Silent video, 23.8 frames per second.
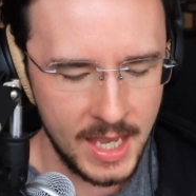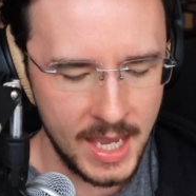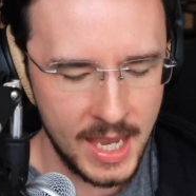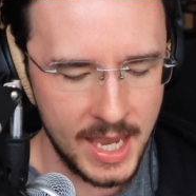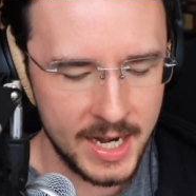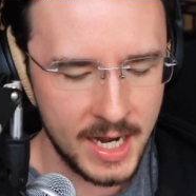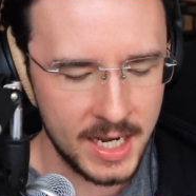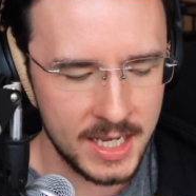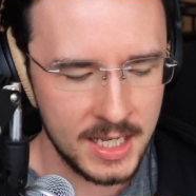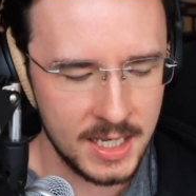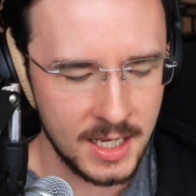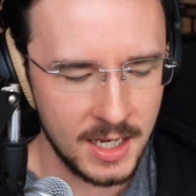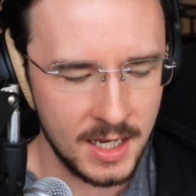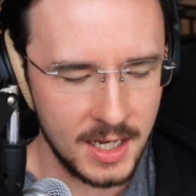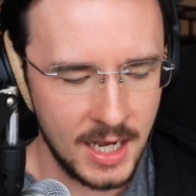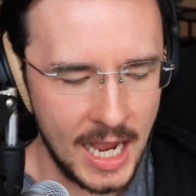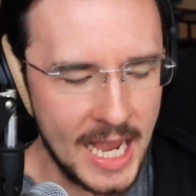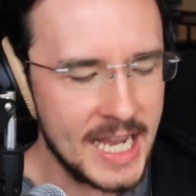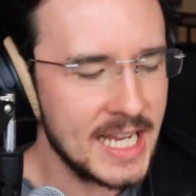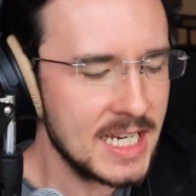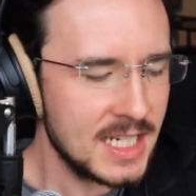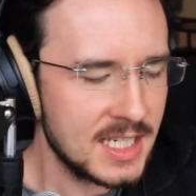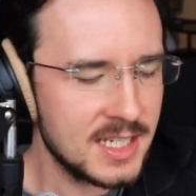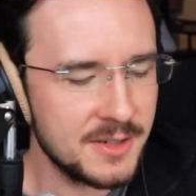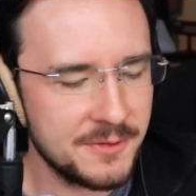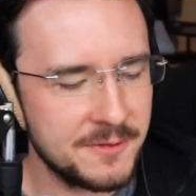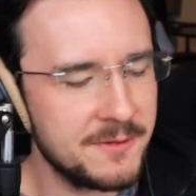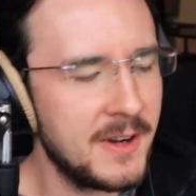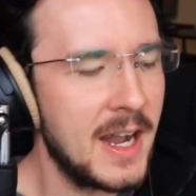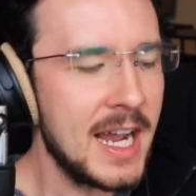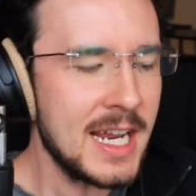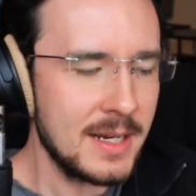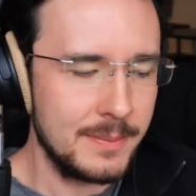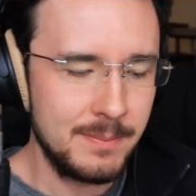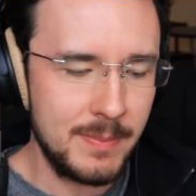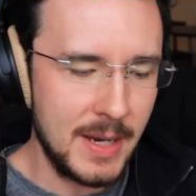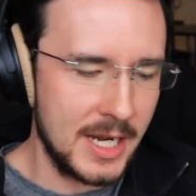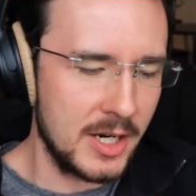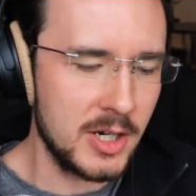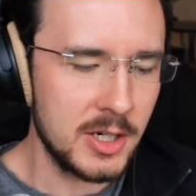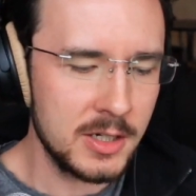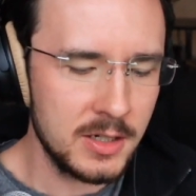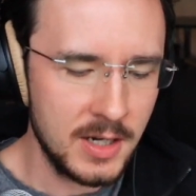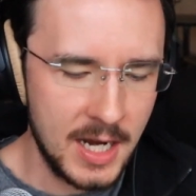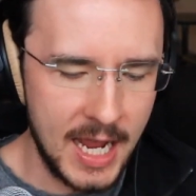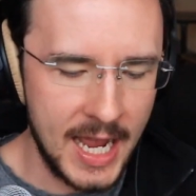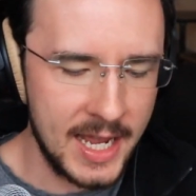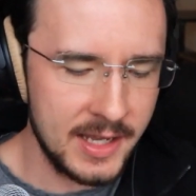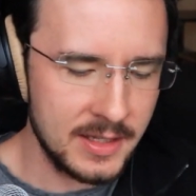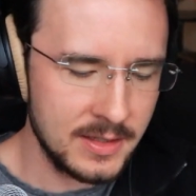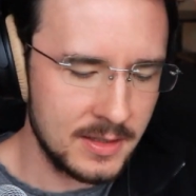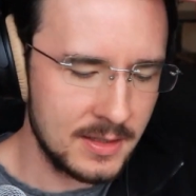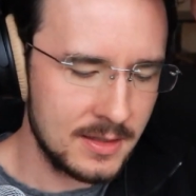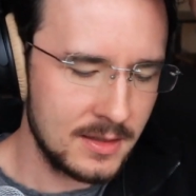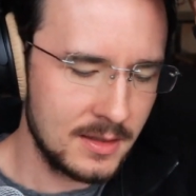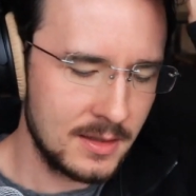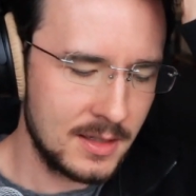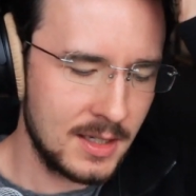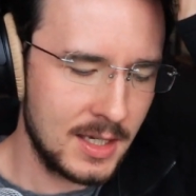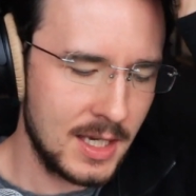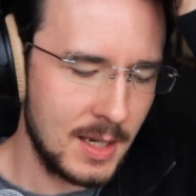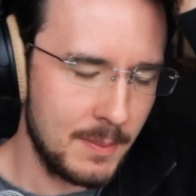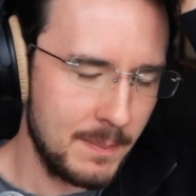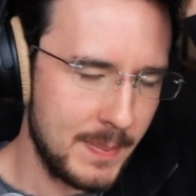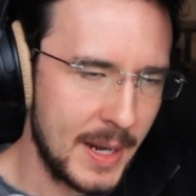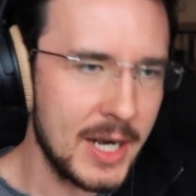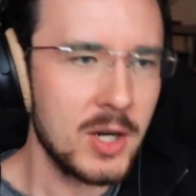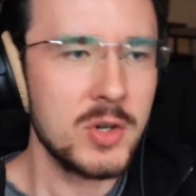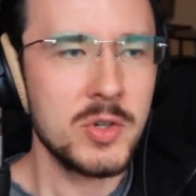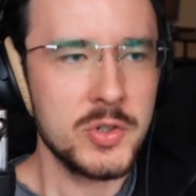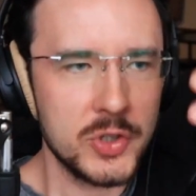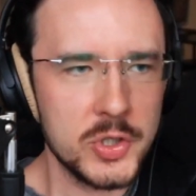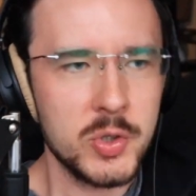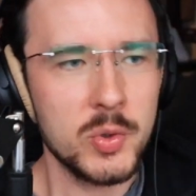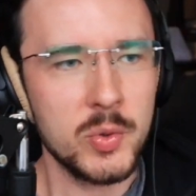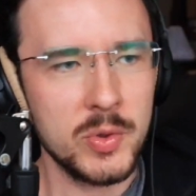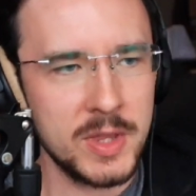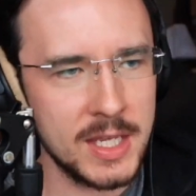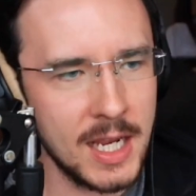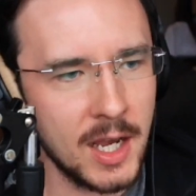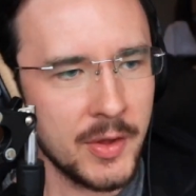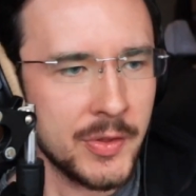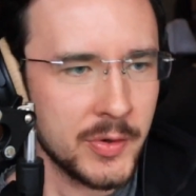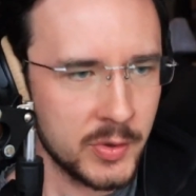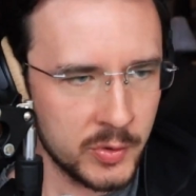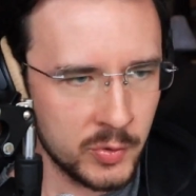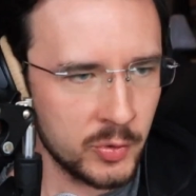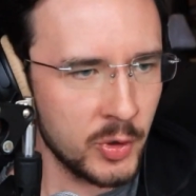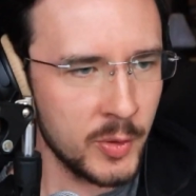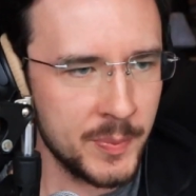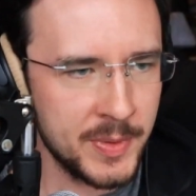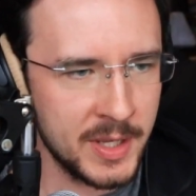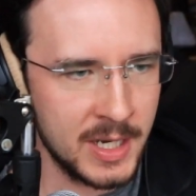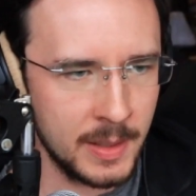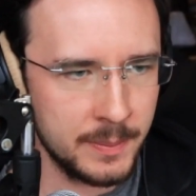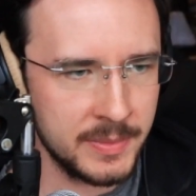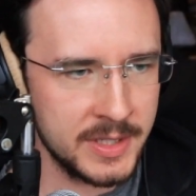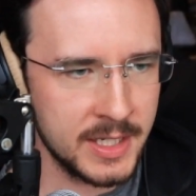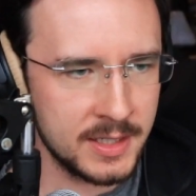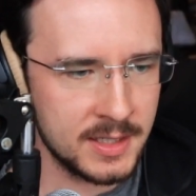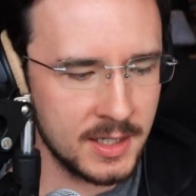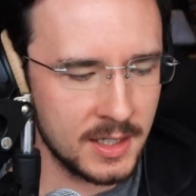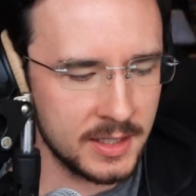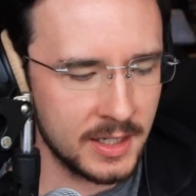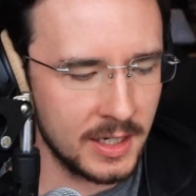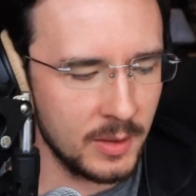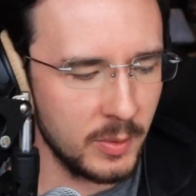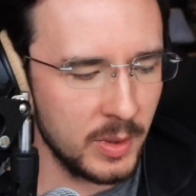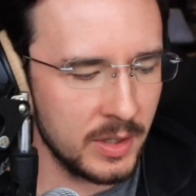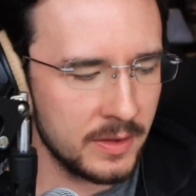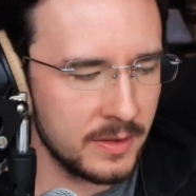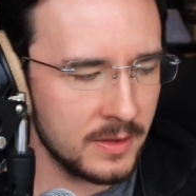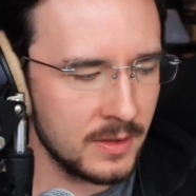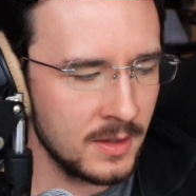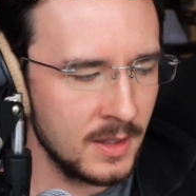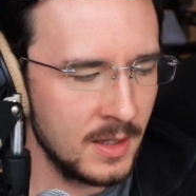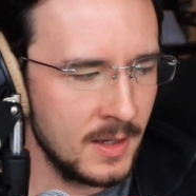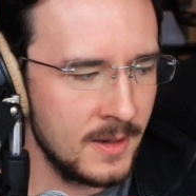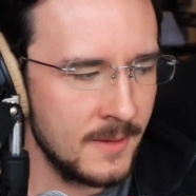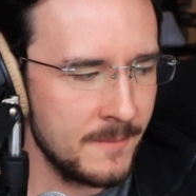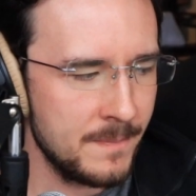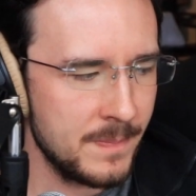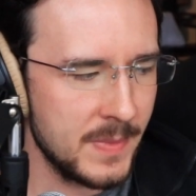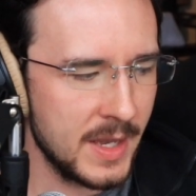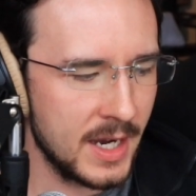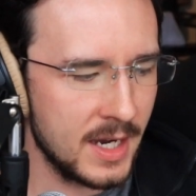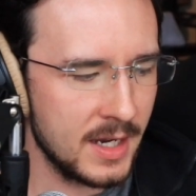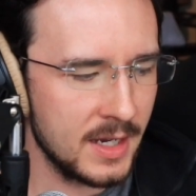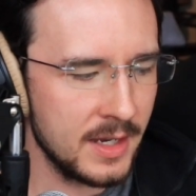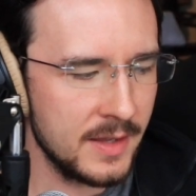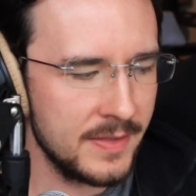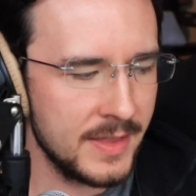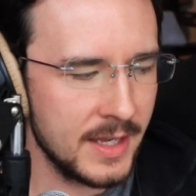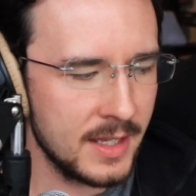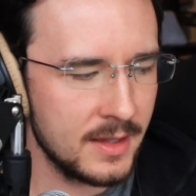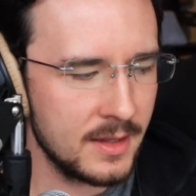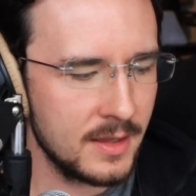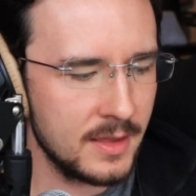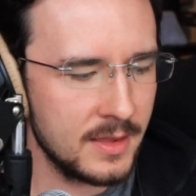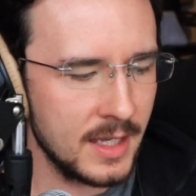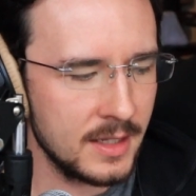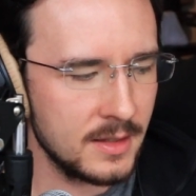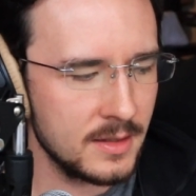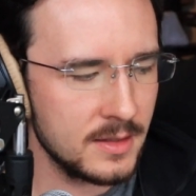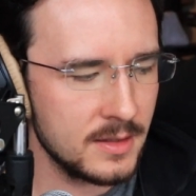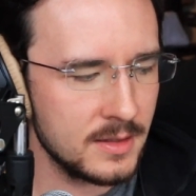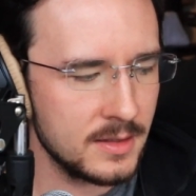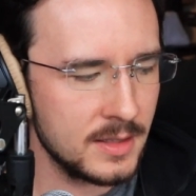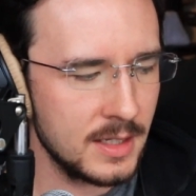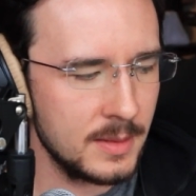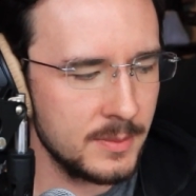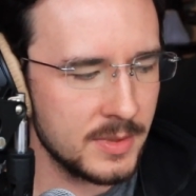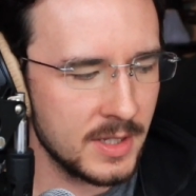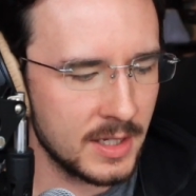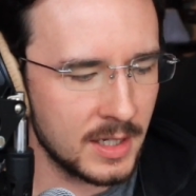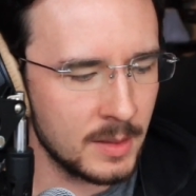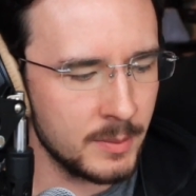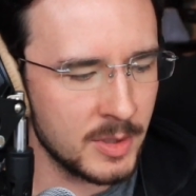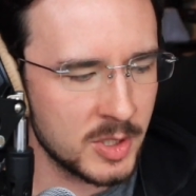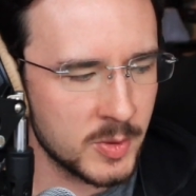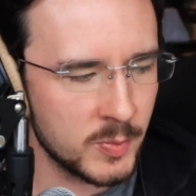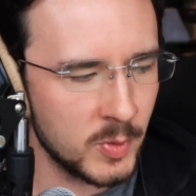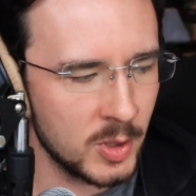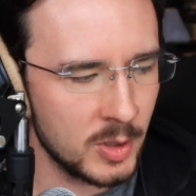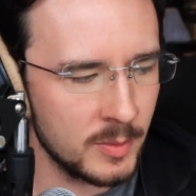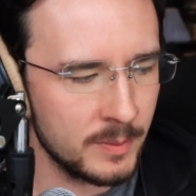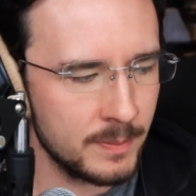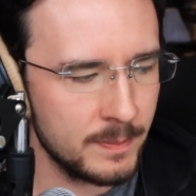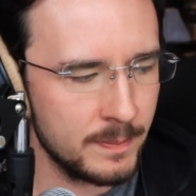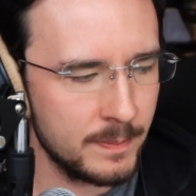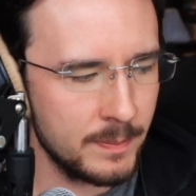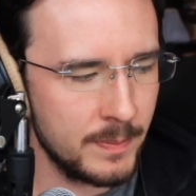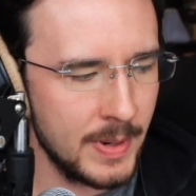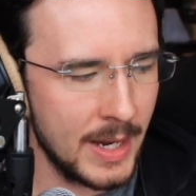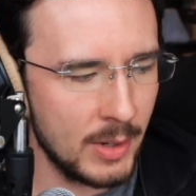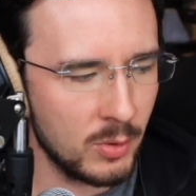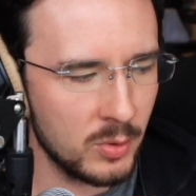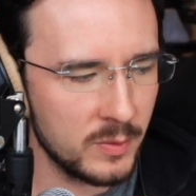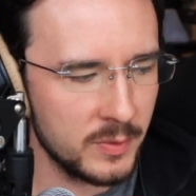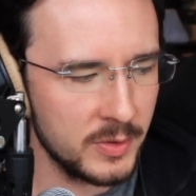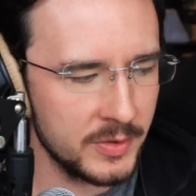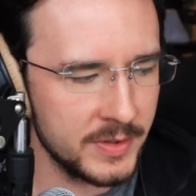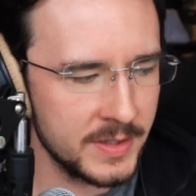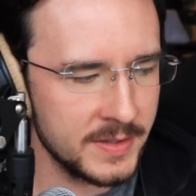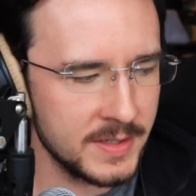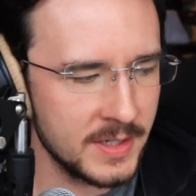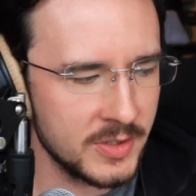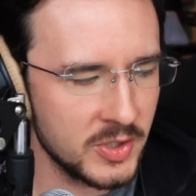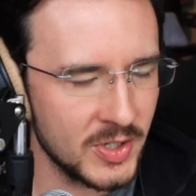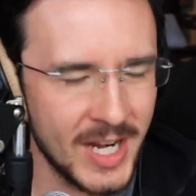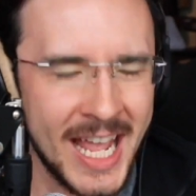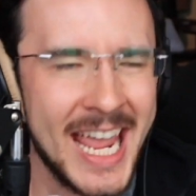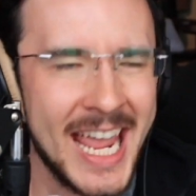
and I can define better as compared to the other group that I'm TikToking with, that seems like a much more powerful decision.